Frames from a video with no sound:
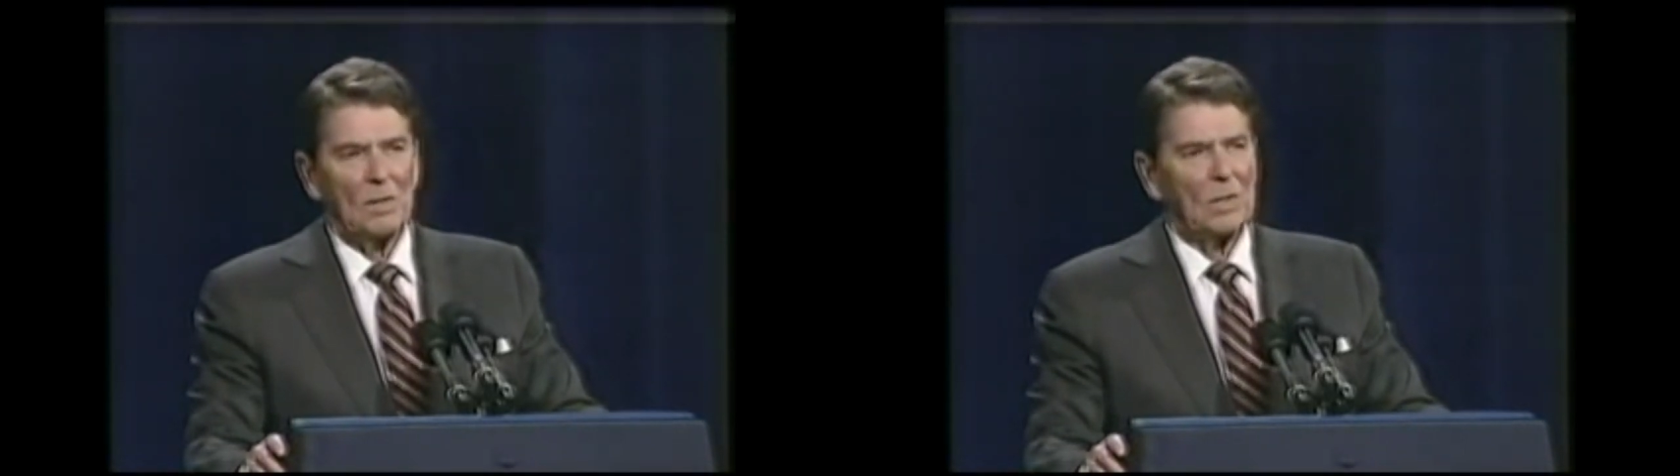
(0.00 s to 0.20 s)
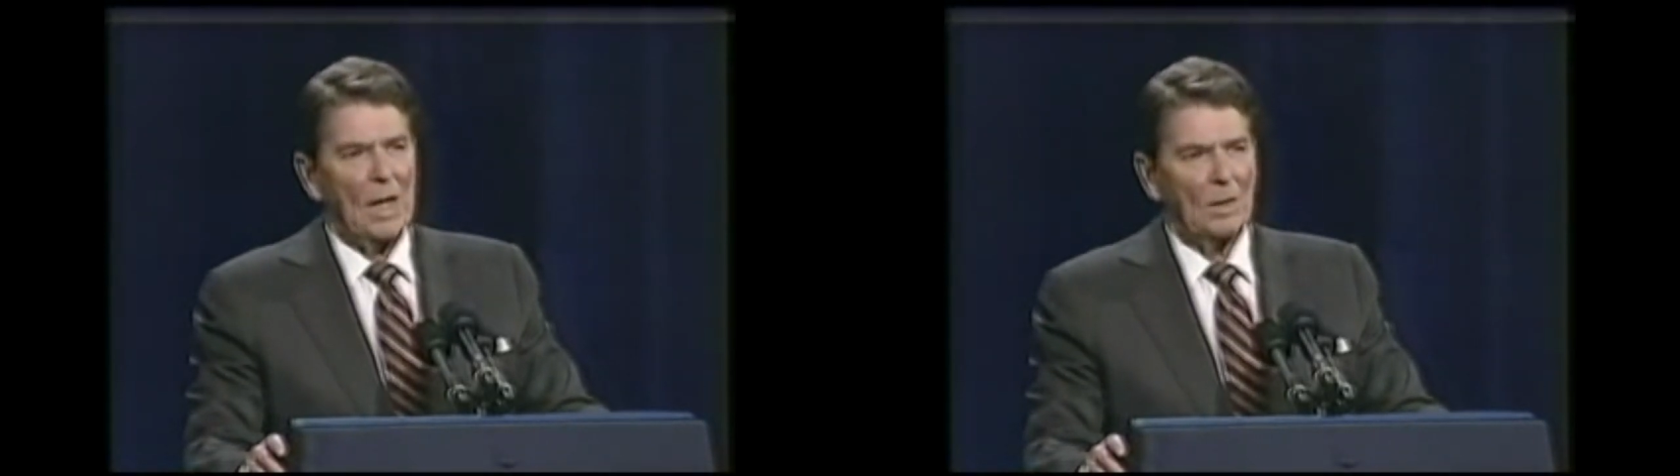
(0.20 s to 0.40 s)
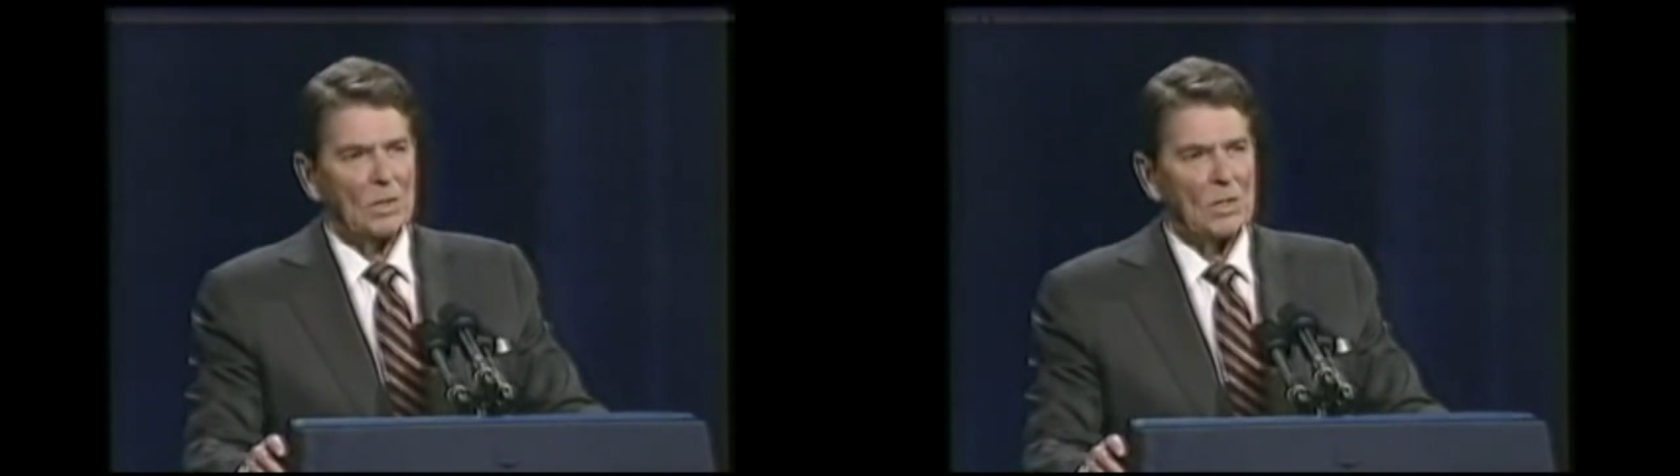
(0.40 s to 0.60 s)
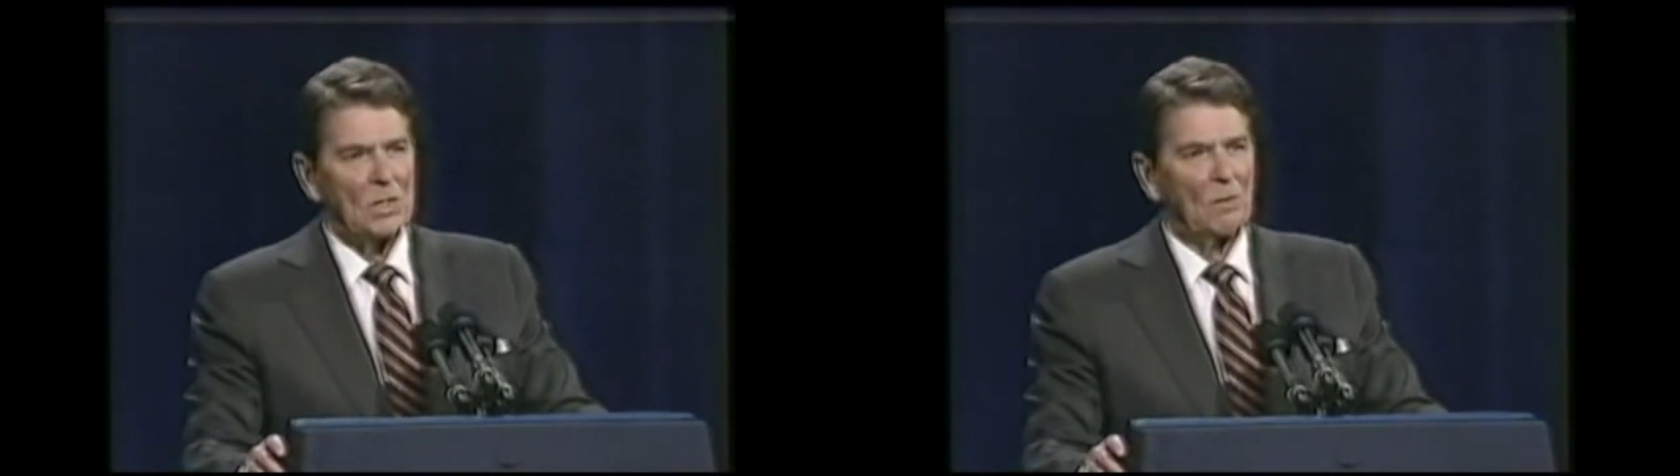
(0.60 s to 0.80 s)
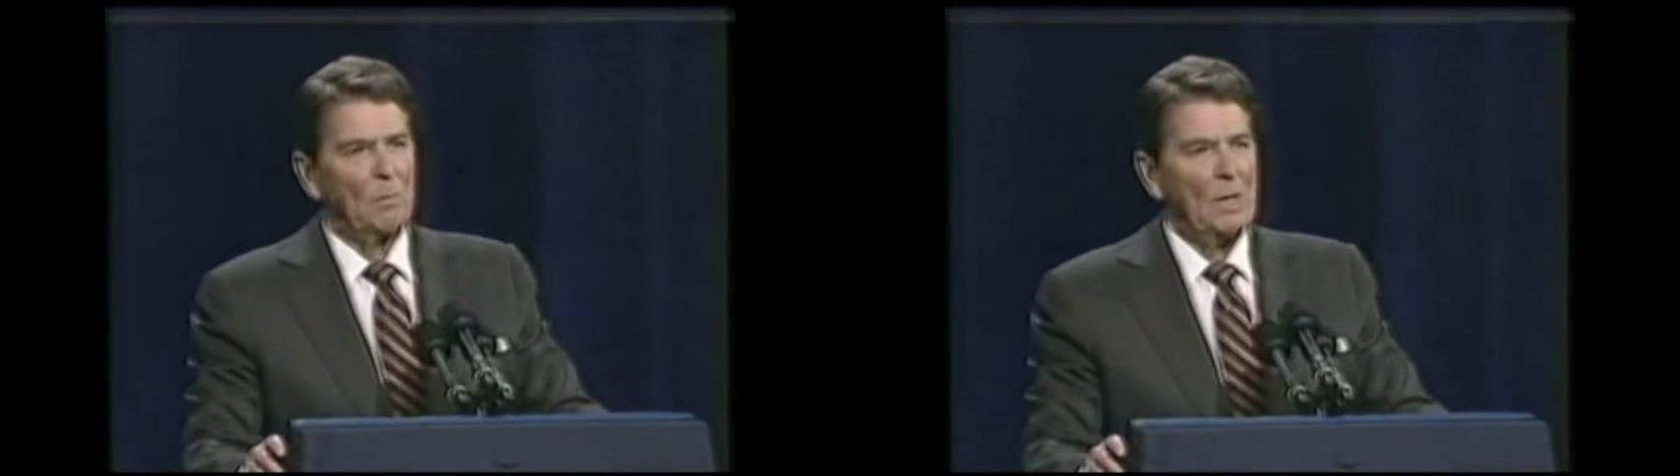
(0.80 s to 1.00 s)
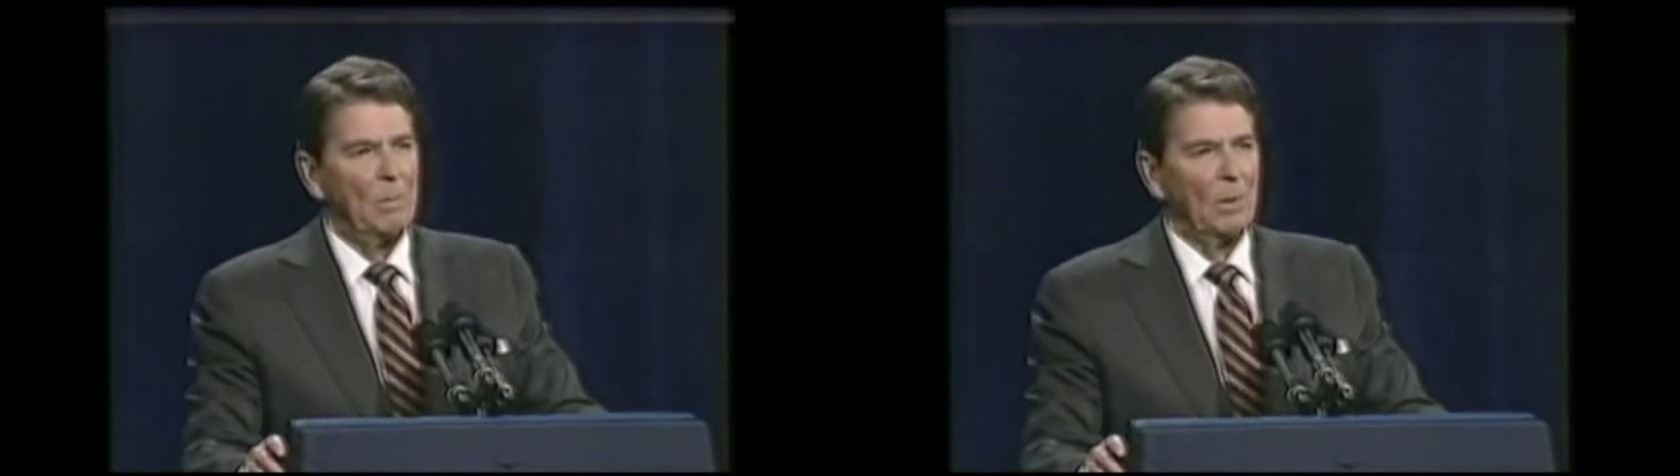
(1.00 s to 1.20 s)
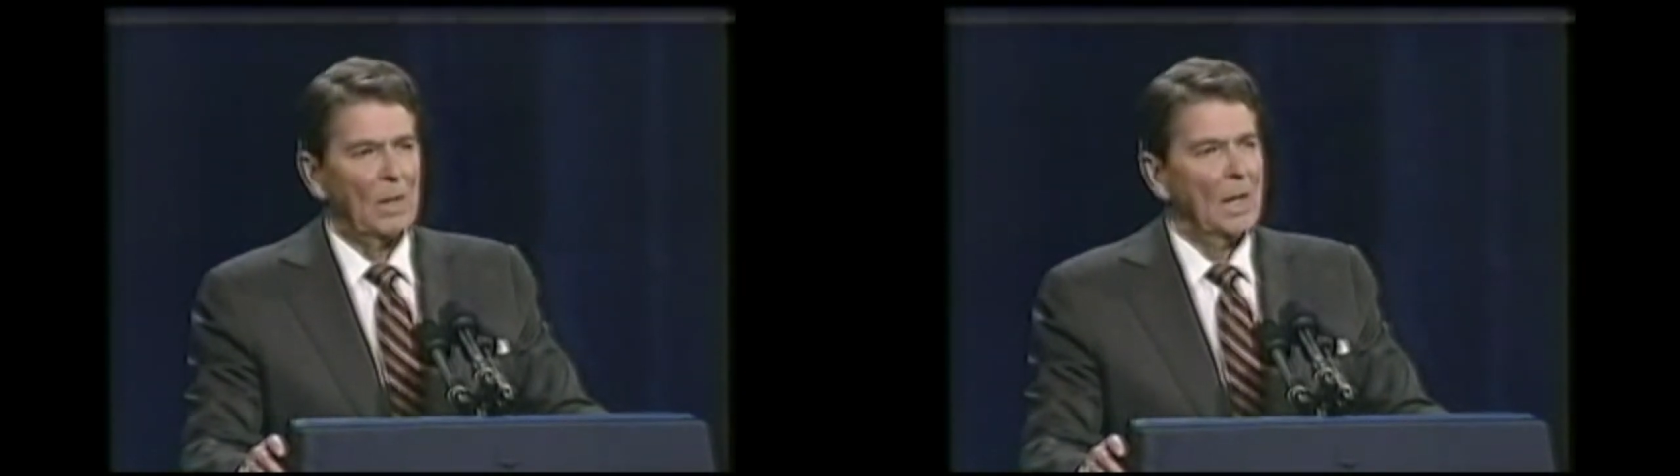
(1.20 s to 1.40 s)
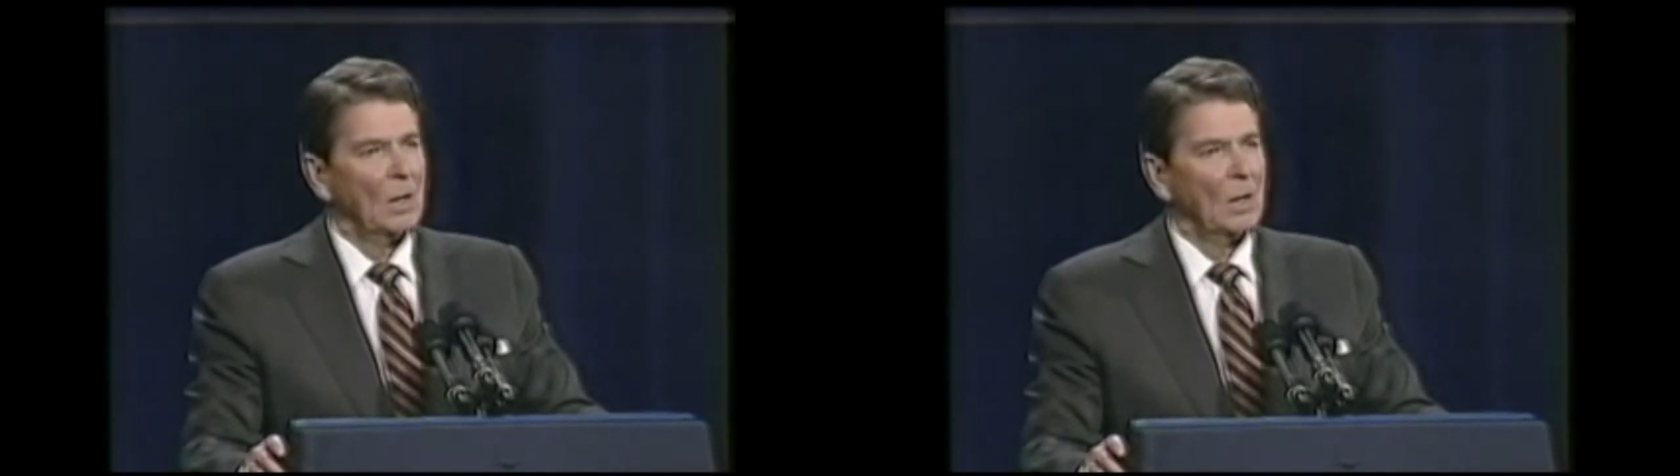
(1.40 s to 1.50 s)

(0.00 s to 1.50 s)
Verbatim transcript: and thousands of people,